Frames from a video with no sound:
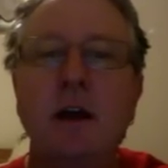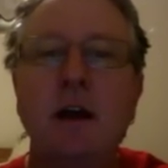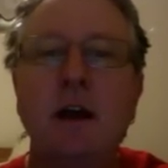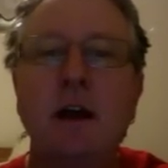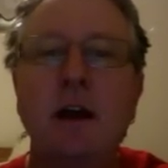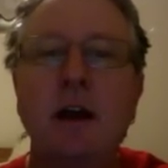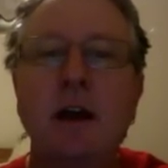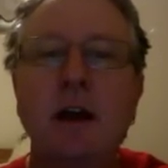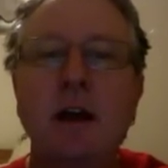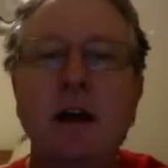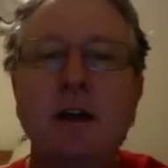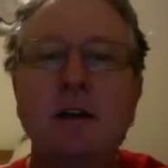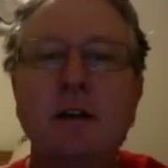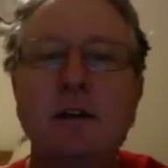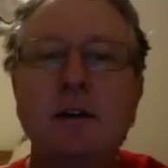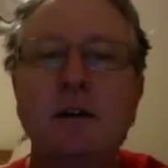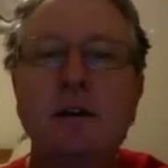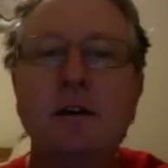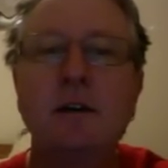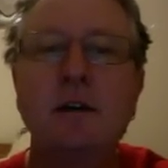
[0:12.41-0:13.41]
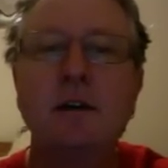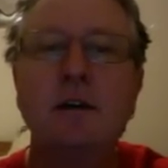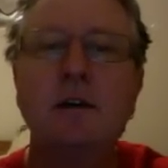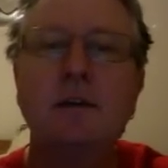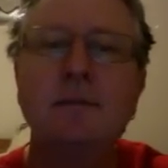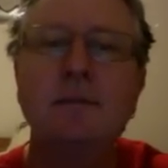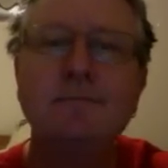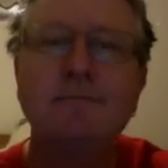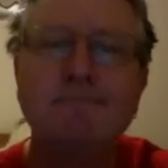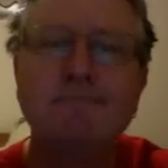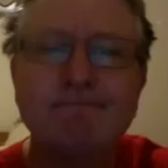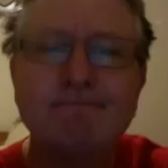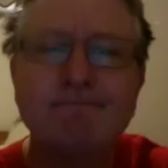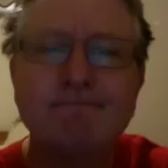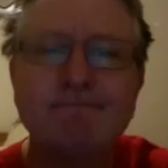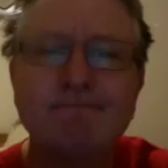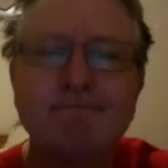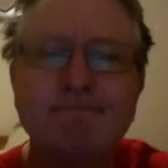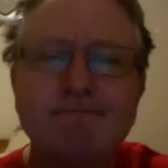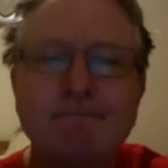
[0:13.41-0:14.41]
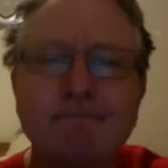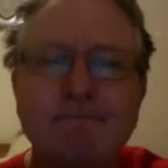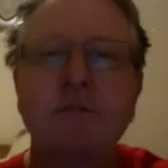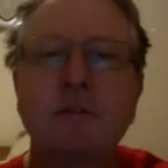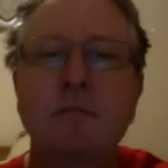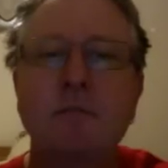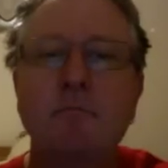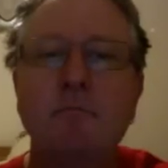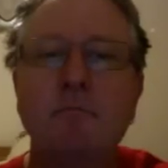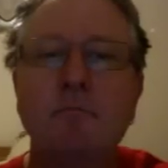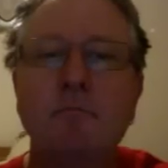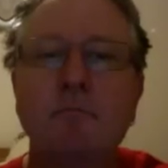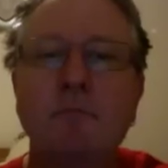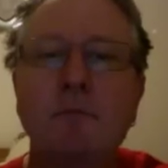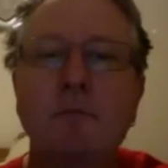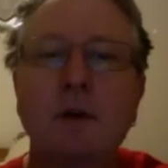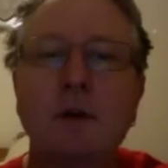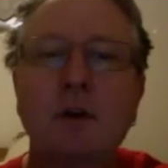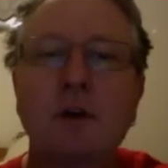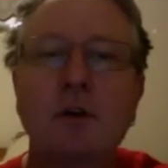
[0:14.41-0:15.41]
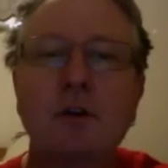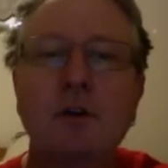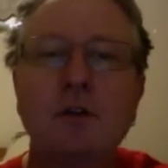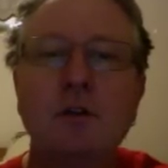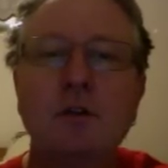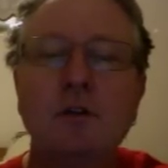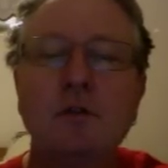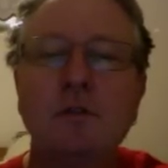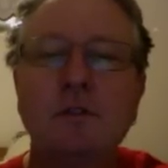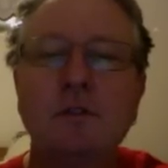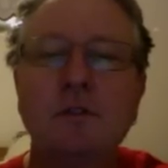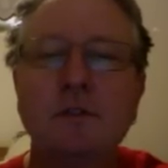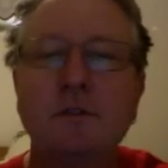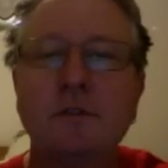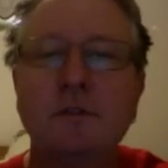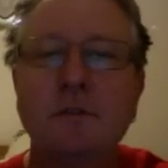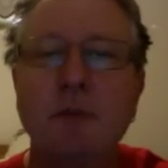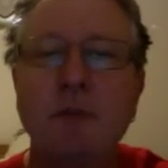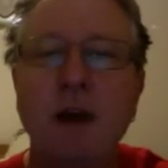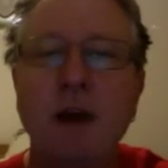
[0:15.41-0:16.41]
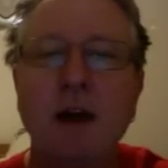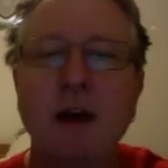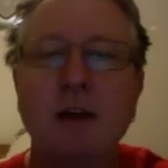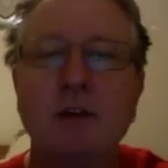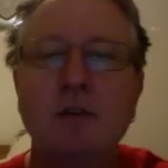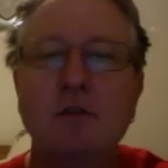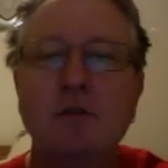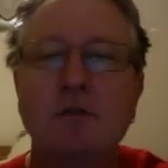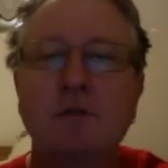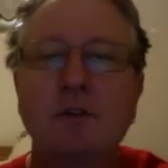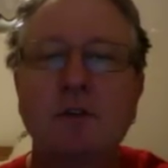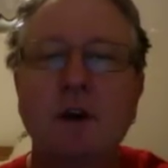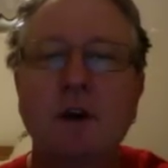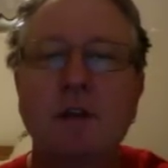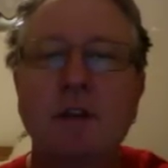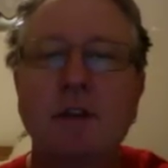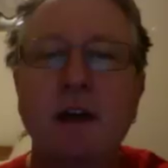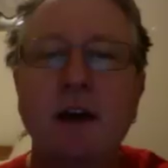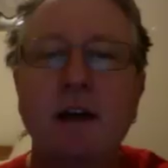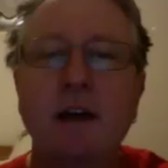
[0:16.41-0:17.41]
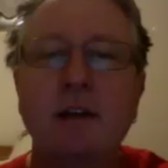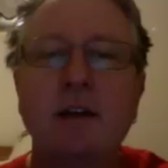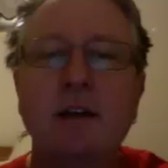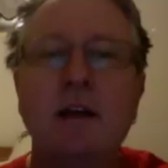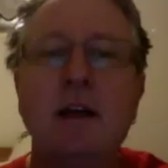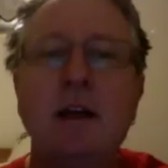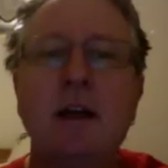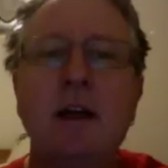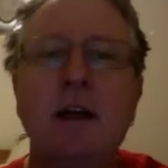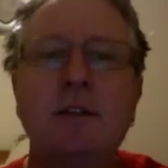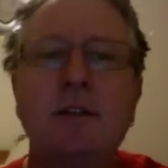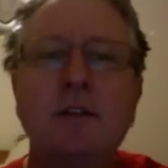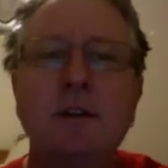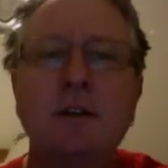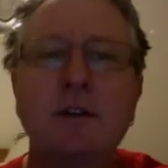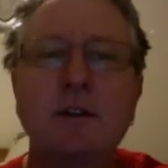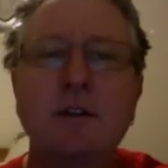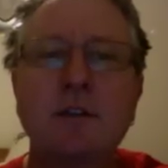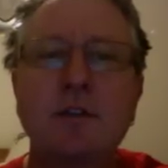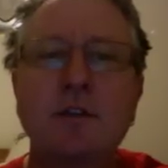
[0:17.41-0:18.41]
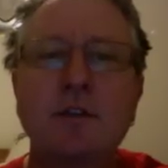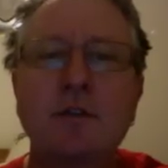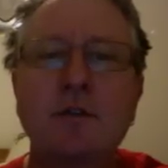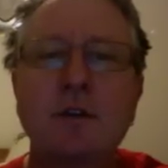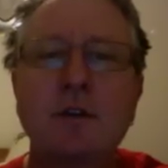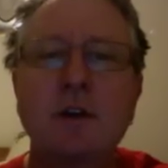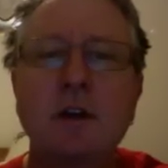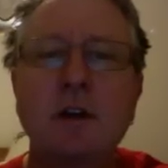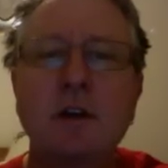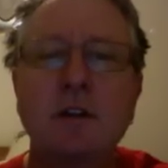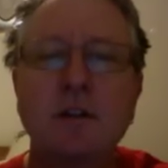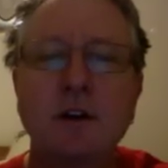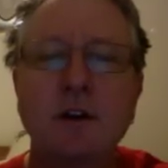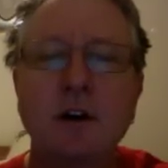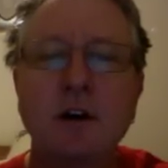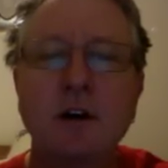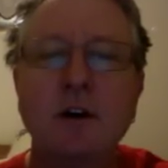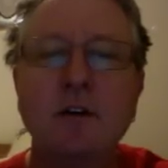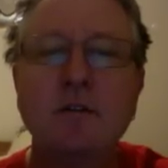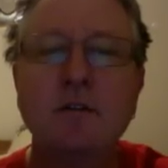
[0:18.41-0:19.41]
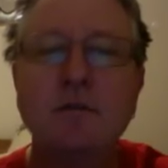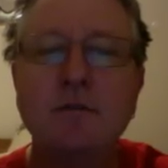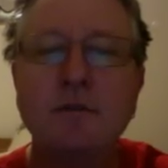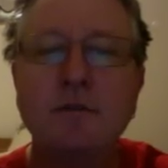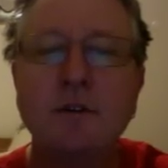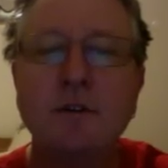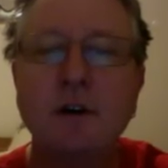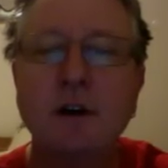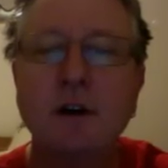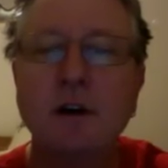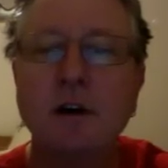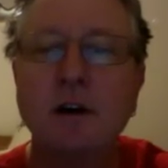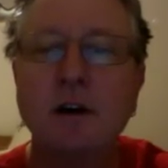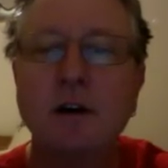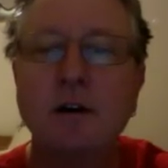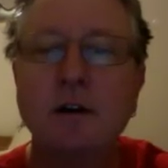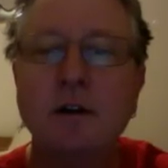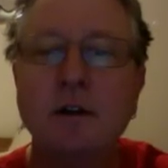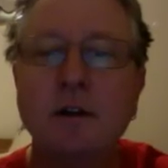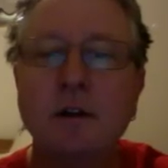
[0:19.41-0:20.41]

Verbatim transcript: and uh, kind of some good news and some bad news on that. The 30th of uh,